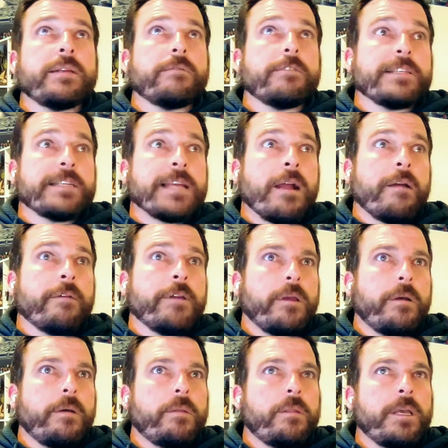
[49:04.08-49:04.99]
De
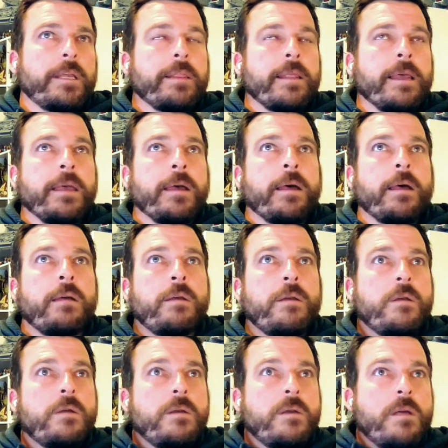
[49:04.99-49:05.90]
Rosario. Like, they are
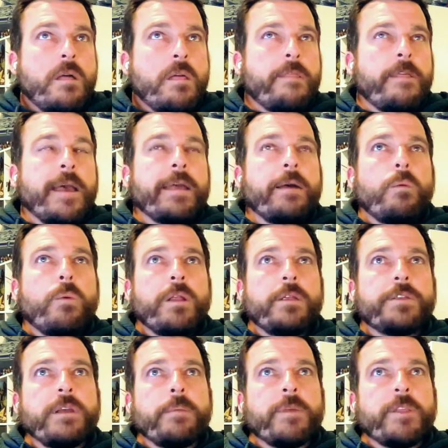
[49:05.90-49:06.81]

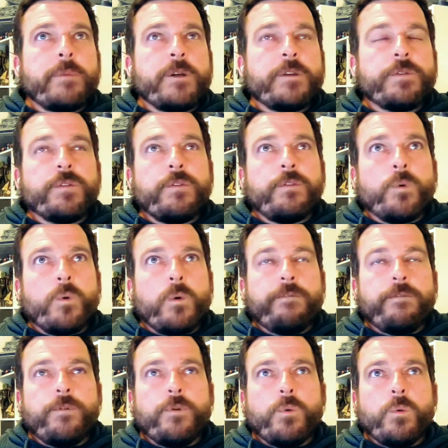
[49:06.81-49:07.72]
some of the most
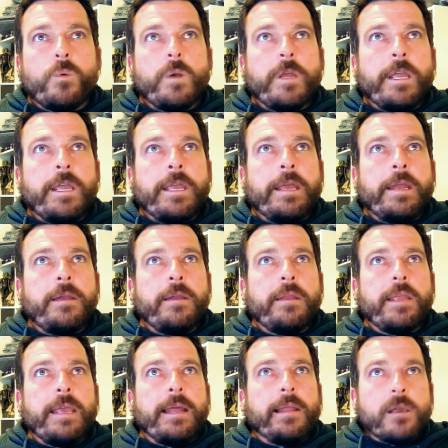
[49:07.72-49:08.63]
thoughtful
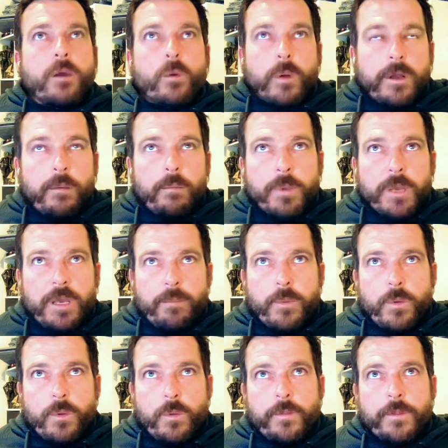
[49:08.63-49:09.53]
and eloquent
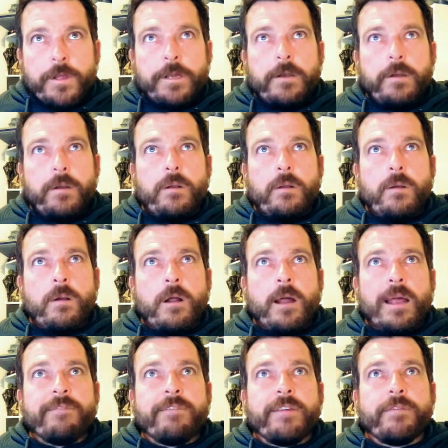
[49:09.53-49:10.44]
people that
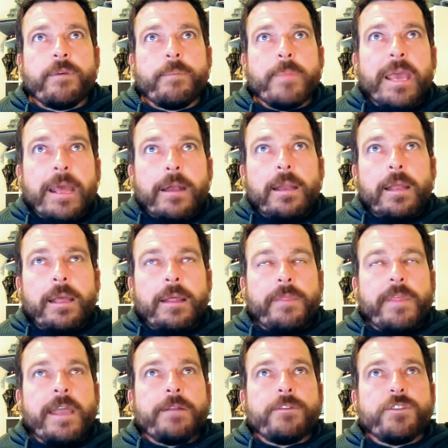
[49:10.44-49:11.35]
I've ever met,
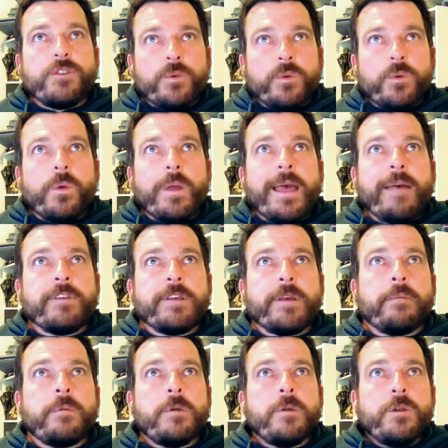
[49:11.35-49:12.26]
and they do have
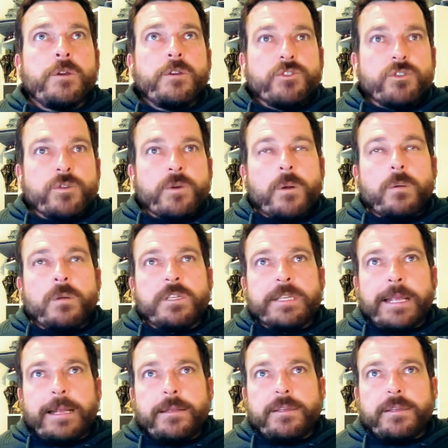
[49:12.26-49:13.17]
a strong
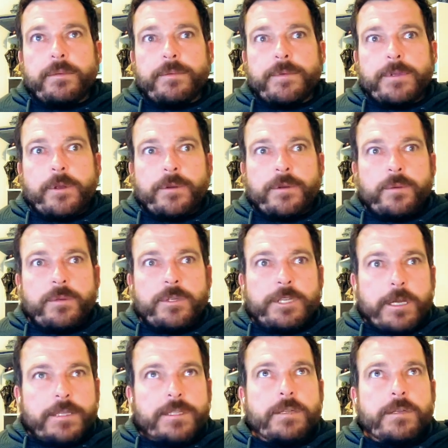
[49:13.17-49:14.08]
sense of social
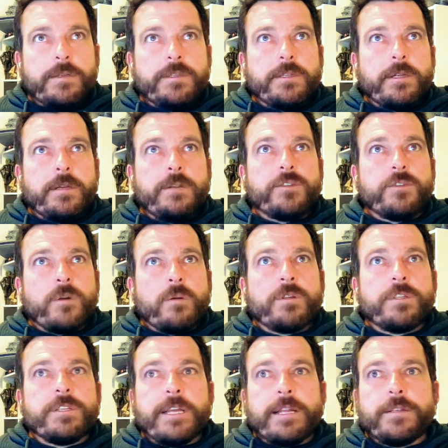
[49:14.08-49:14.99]
justice and a
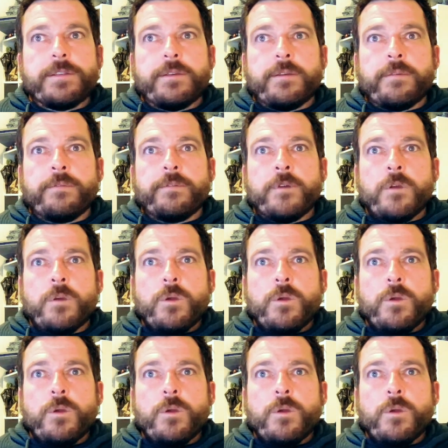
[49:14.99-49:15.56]
strong sense of